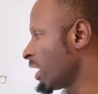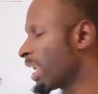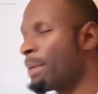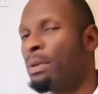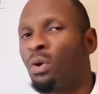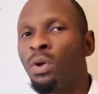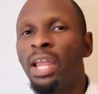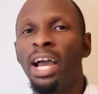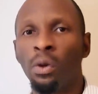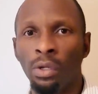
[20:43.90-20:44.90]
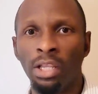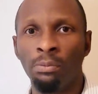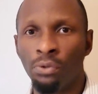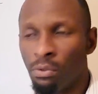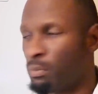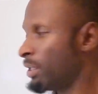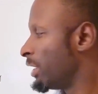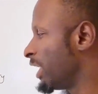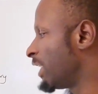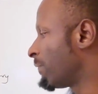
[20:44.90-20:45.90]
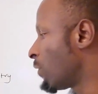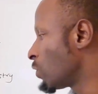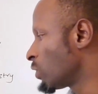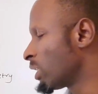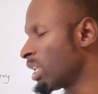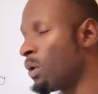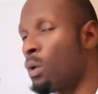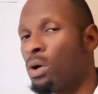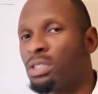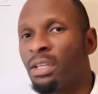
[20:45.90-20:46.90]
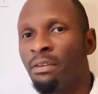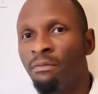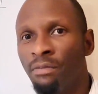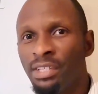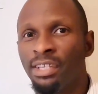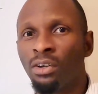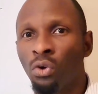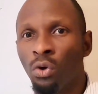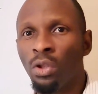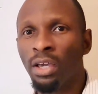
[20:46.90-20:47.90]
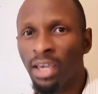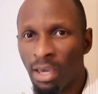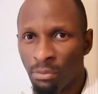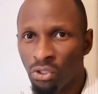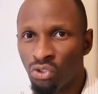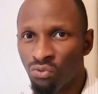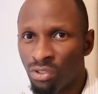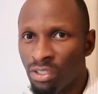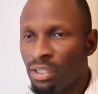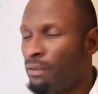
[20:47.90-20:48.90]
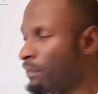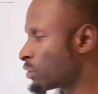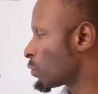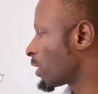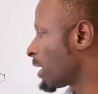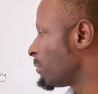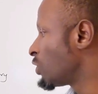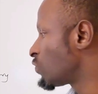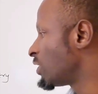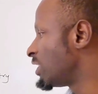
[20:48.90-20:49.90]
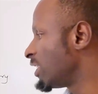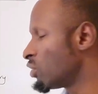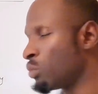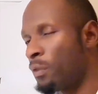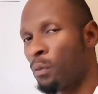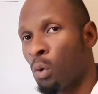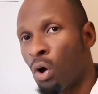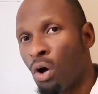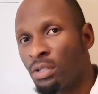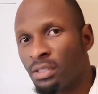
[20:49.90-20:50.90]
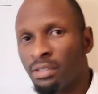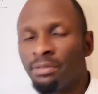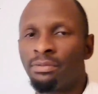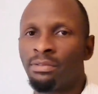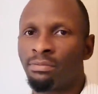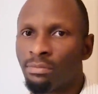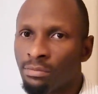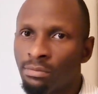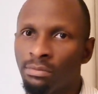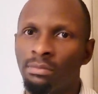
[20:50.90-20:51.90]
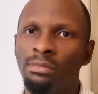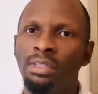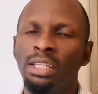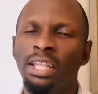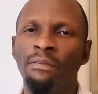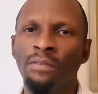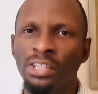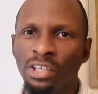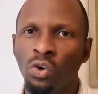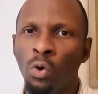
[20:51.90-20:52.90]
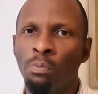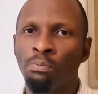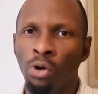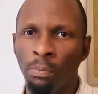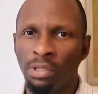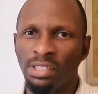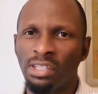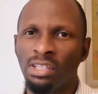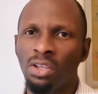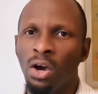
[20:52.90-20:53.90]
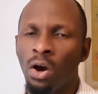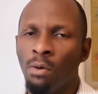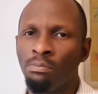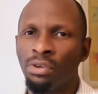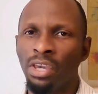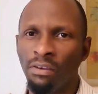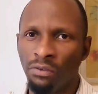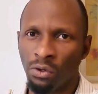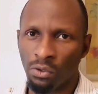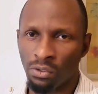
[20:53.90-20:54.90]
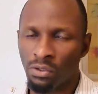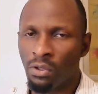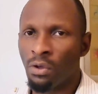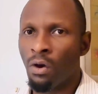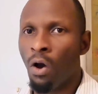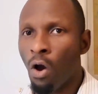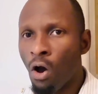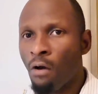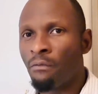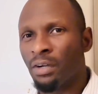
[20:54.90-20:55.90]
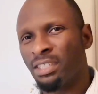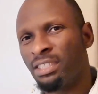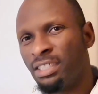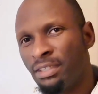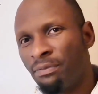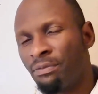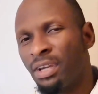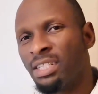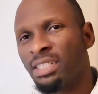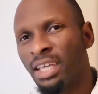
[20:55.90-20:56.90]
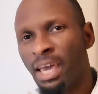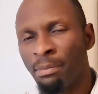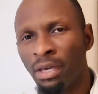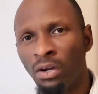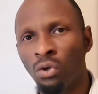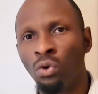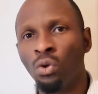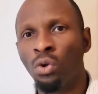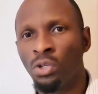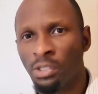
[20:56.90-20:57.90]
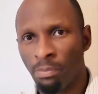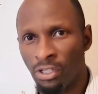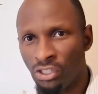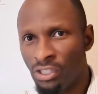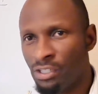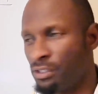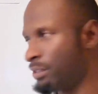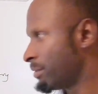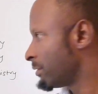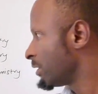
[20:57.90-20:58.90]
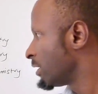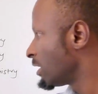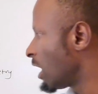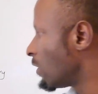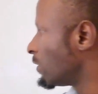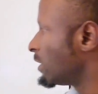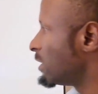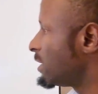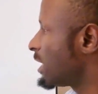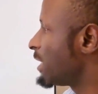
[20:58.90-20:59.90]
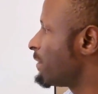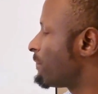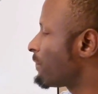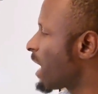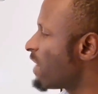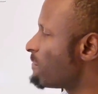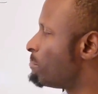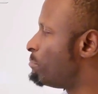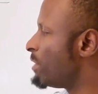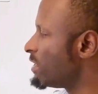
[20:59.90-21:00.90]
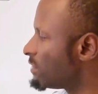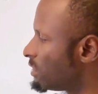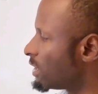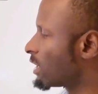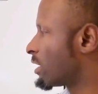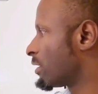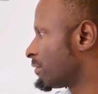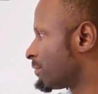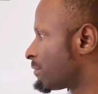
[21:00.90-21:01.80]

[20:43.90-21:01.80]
chemical equilibrium, it falls under what? Physical chemistry. Physical chemistry deals with what? The physical properties or behaviors of different chemical species. Now, these are the 5 basic